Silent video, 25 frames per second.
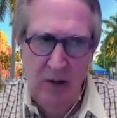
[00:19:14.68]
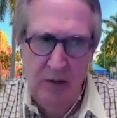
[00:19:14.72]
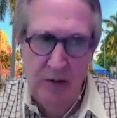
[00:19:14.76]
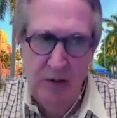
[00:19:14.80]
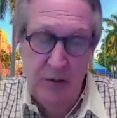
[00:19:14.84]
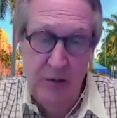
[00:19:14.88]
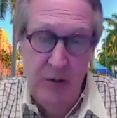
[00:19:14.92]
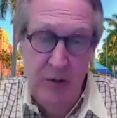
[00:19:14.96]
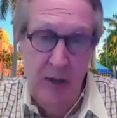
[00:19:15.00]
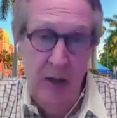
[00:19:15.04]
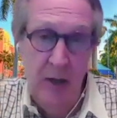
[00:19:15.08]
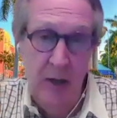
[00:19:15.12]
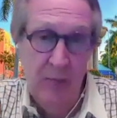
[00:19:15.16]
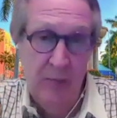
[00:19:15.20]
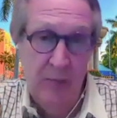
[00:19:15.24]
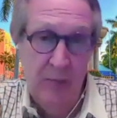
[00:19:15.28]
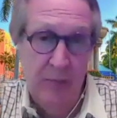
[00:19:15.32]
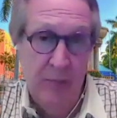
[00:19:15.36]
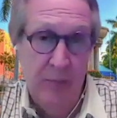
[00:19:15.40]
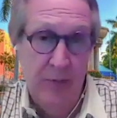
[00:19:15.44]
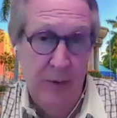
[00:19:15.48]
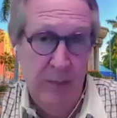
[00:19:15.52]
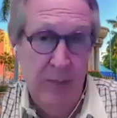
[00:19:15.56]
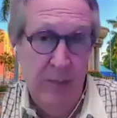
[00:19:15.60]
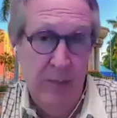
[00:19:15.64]
to help
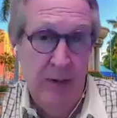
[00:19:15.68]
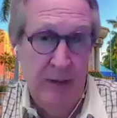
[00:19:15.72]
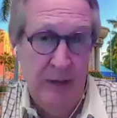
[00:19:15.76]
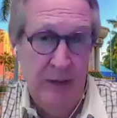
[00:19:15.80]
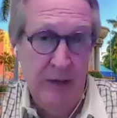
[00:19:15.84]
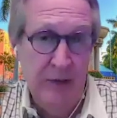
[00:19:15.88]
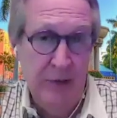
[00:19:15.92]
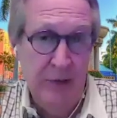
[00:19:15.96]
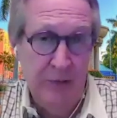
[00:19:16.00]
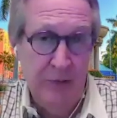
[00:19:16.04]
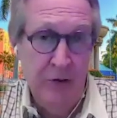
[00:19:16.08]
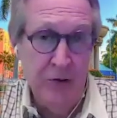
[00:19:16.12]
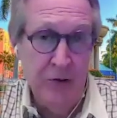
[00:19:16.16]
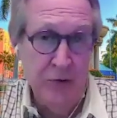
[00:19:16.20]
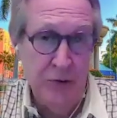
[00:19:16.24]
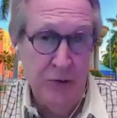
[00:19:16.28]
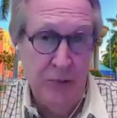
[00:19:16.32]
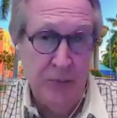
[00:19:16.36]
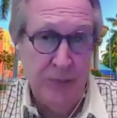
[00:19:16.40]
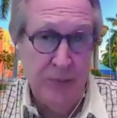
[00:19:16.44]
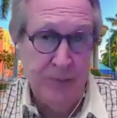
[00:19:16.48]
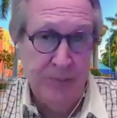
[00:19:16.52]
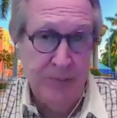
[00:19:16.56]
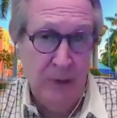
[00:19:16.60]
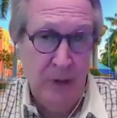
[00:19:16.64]
them make a decision